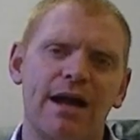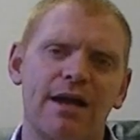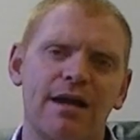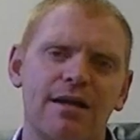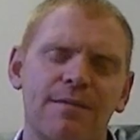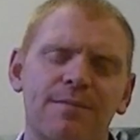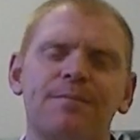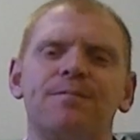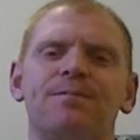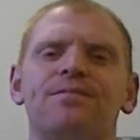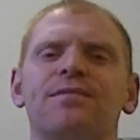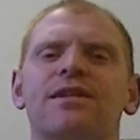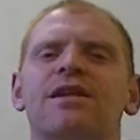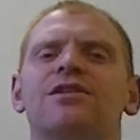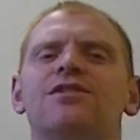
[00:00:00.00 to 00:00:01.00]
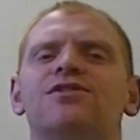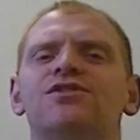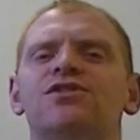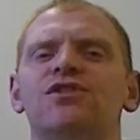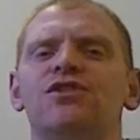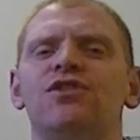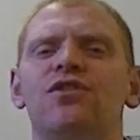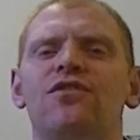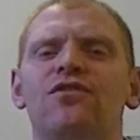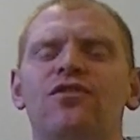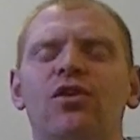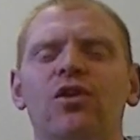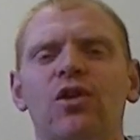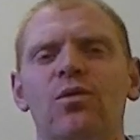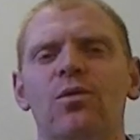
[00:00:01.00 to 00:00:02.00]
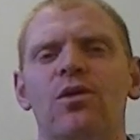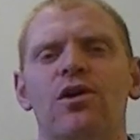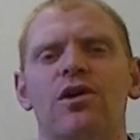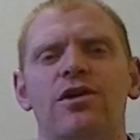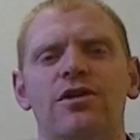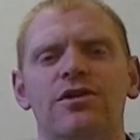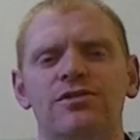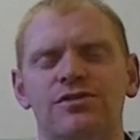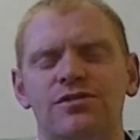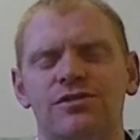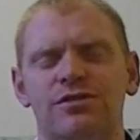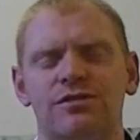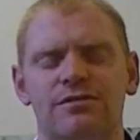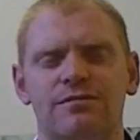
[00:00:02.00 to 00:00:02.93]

to your full awareness.